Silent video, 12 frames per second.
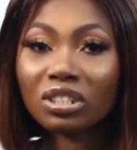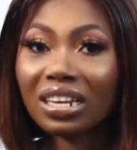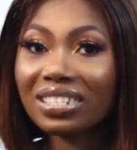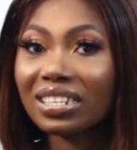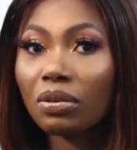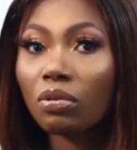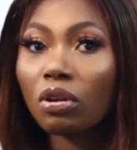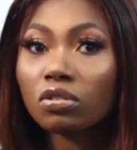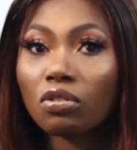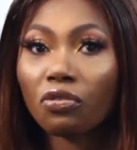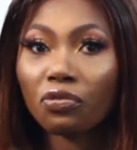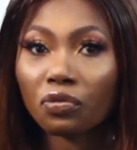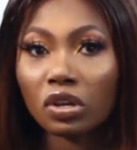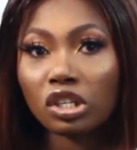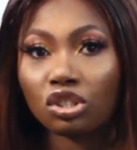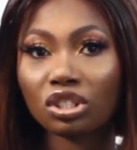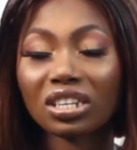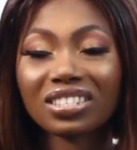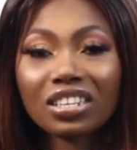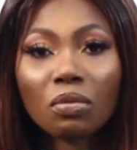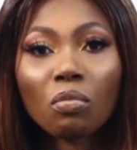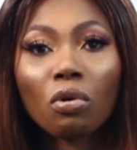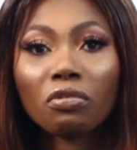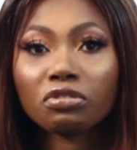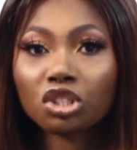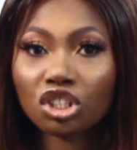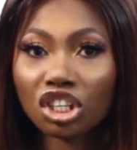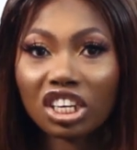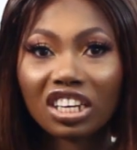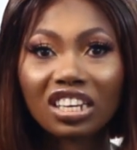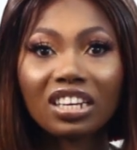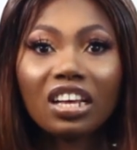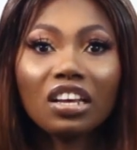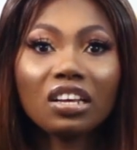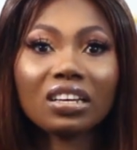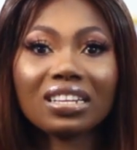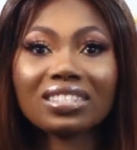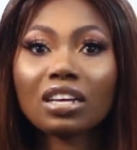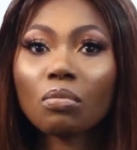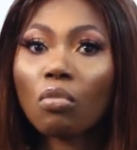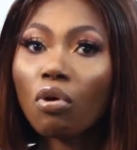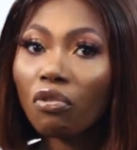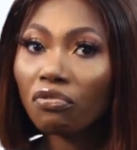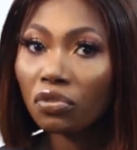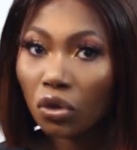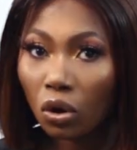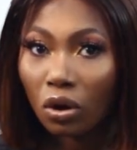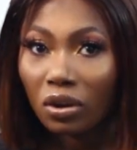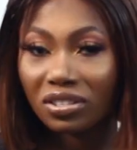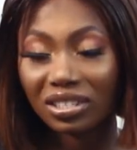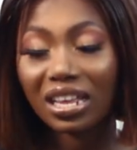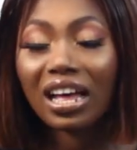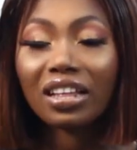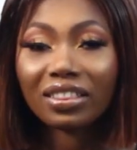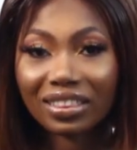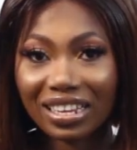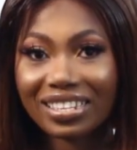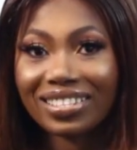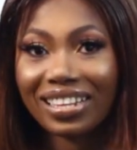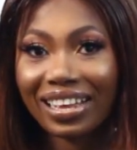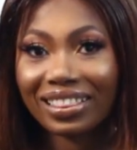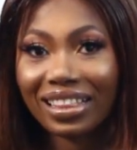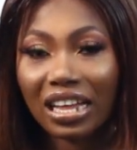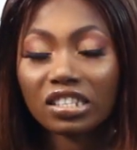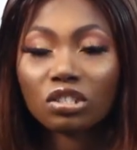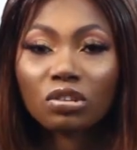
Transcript: You can take a lot of fish, you can take more of chicken, you can take more of nuts, things like that.